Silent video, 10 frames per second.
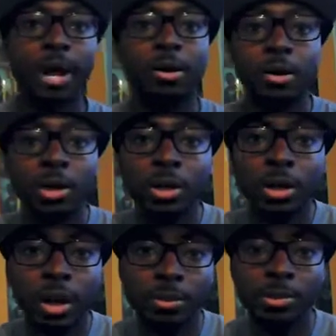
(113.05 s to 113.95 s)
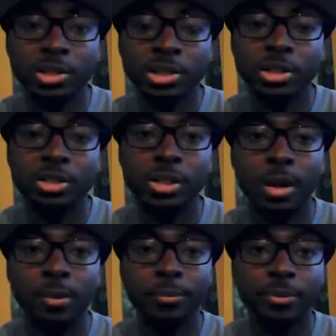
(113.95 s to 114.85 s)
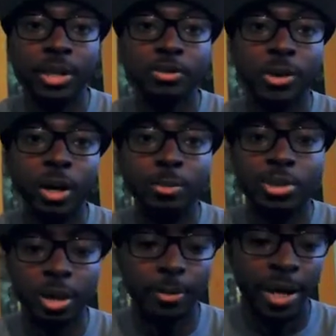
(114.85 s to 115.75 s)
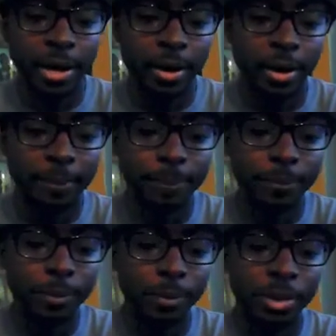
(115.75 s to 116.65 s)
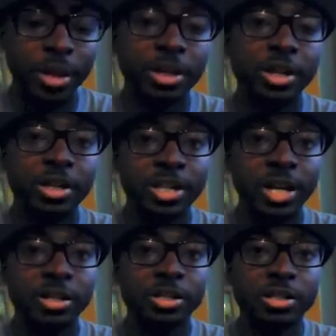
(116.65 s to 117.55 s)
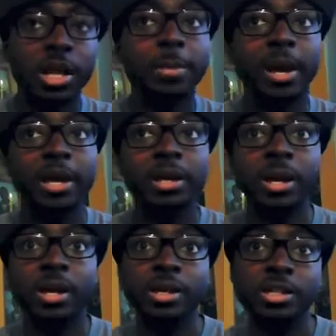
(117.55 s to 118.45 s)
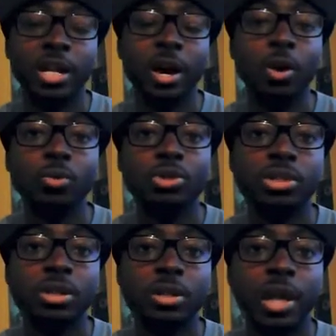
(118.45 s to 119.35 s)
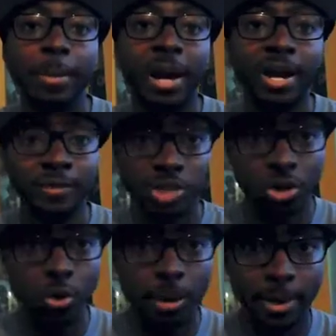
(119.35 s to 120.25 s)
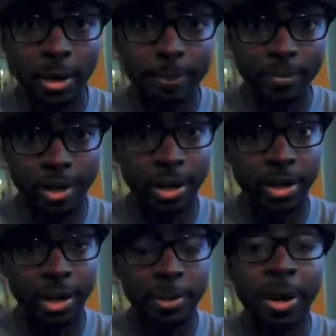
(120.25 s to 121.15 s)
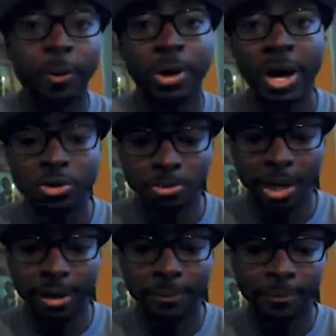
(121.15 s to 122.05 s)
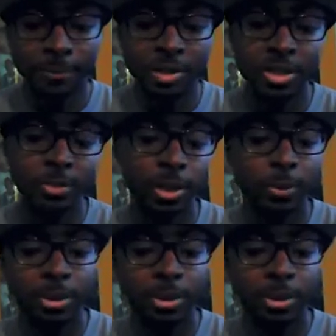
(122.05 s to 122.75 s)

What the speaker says: other musicians, that's going to help you start a band. With other entertainers, they may say a host. They might have a show coming up and they might want a house band. Same